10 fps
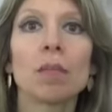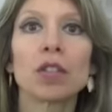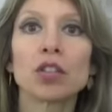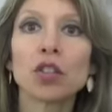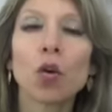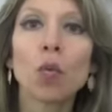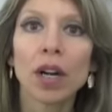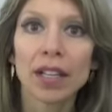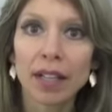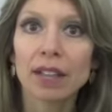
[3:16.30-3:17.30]
But you don't
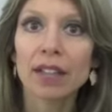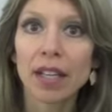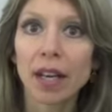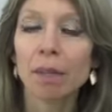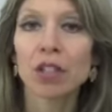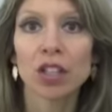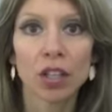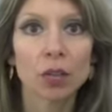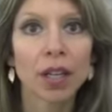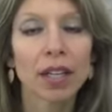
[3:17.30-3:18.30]
want to get the damage
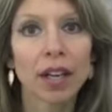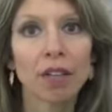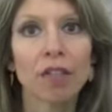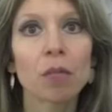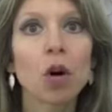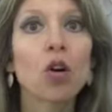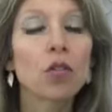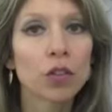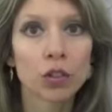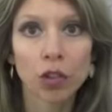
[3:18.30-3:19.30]
that you can get from
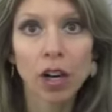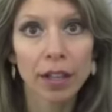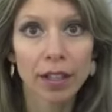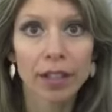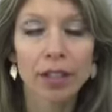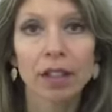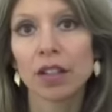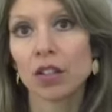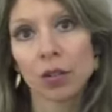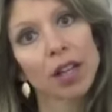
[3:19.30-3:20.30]
over-drying
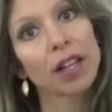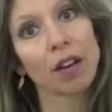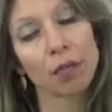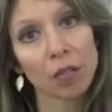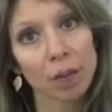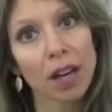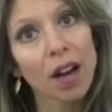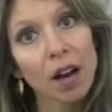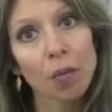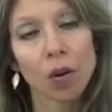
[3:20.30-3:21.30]
that you can get from the
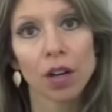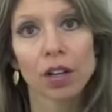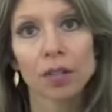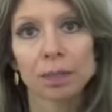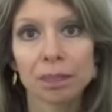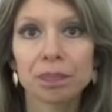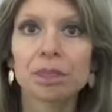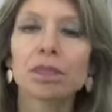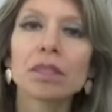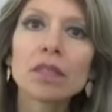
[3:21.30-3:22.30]
hot water.
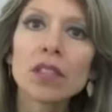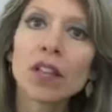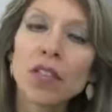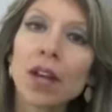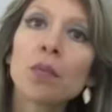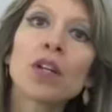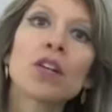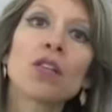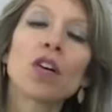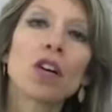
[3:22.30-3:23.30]
And then when
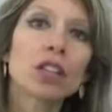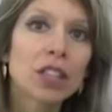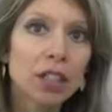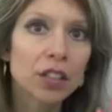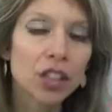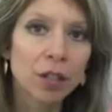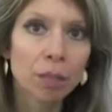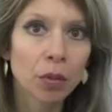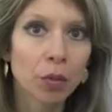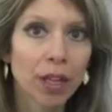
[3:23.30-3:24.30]
you're all done
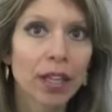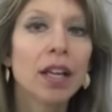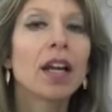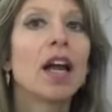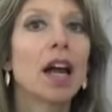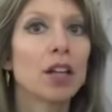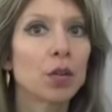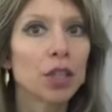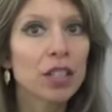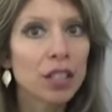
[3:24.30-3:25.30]
shampooing and
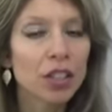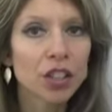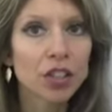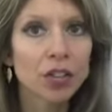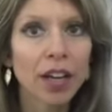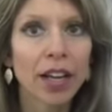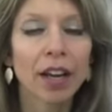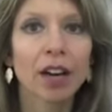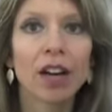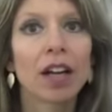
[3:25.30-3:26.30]
you condition your
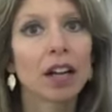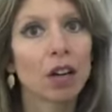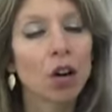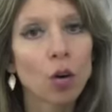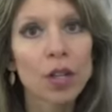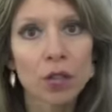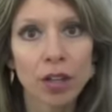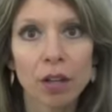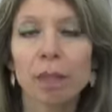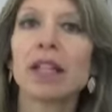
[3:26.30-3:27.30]
hair, I always
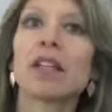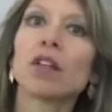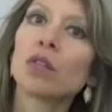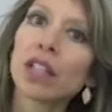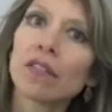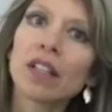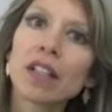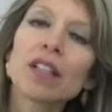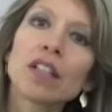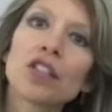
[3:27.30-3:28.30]
recommend that you leave the
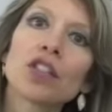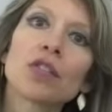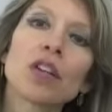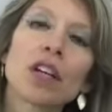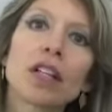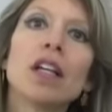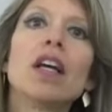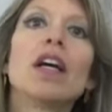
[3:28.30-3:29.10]
conditioner on